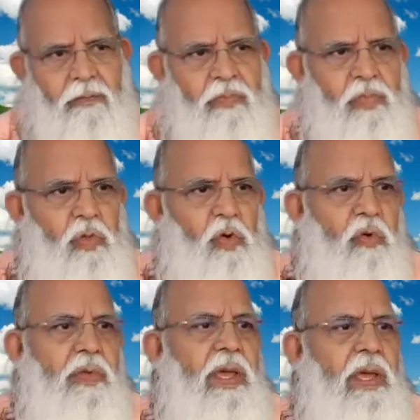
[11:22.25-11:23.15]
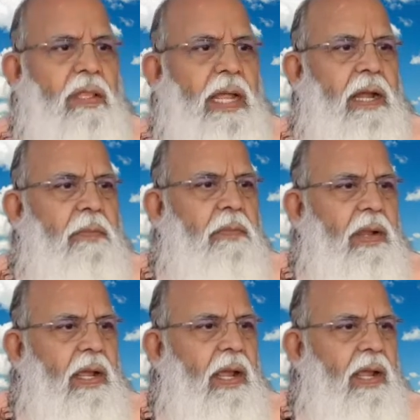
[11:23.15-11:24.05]
Nowhere that
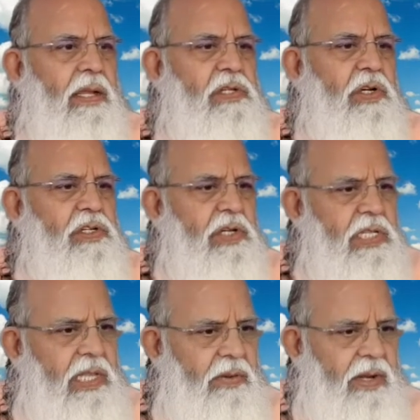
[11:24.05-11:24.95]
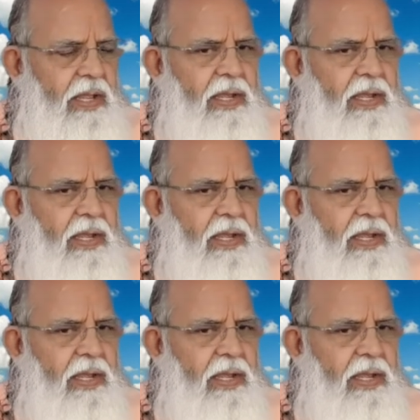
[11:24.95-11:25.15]
instruction is given.